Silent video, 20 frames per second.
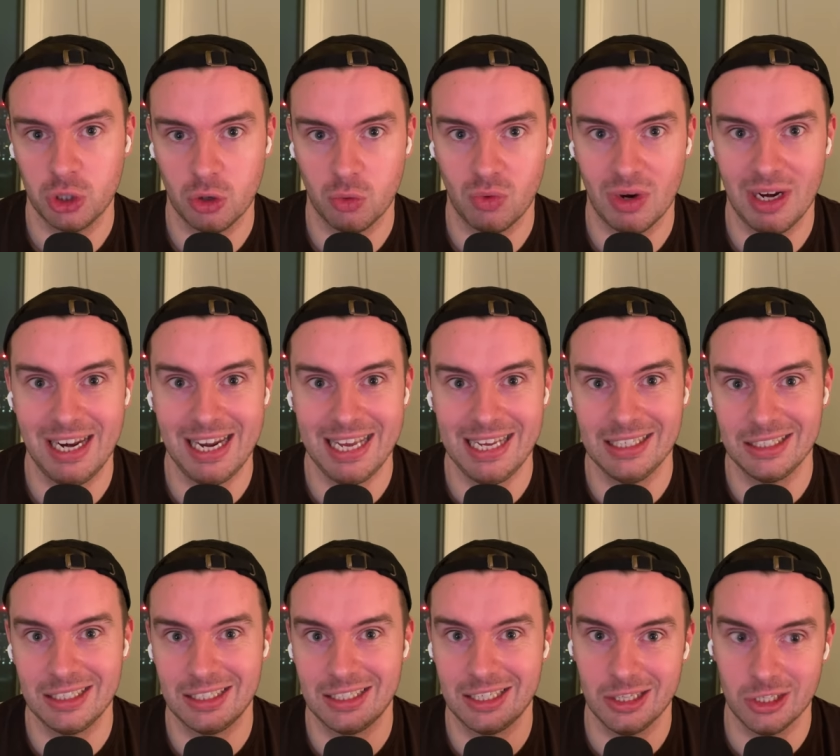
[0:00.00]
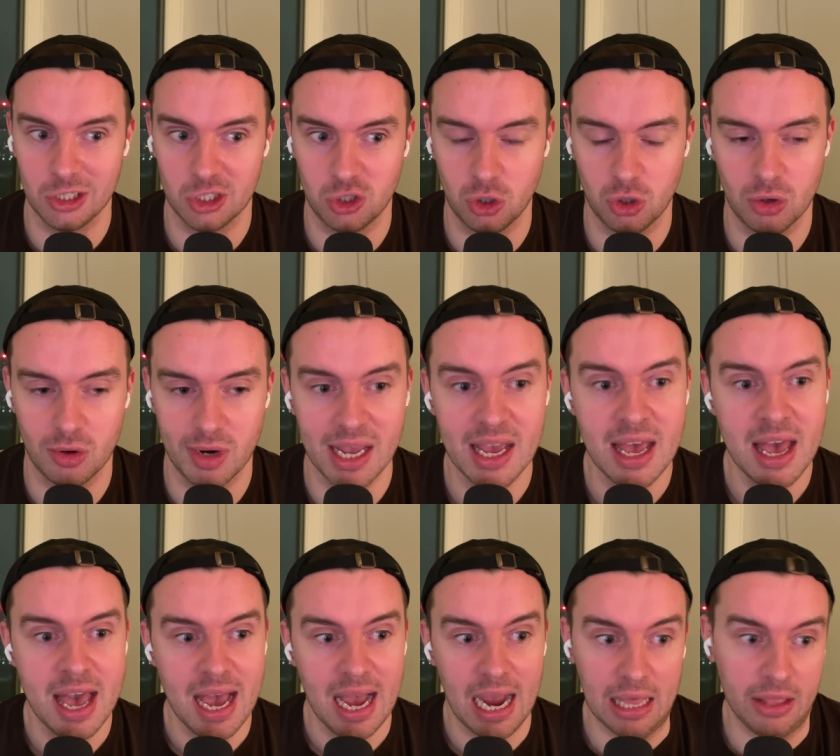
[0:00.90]
that relates to the story,
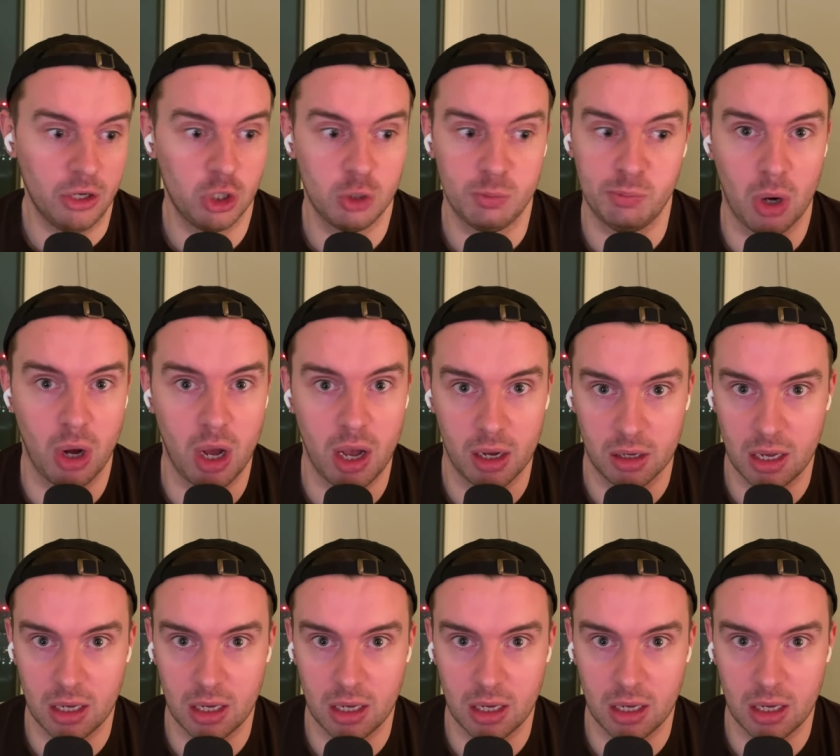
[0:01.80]
and then just put a,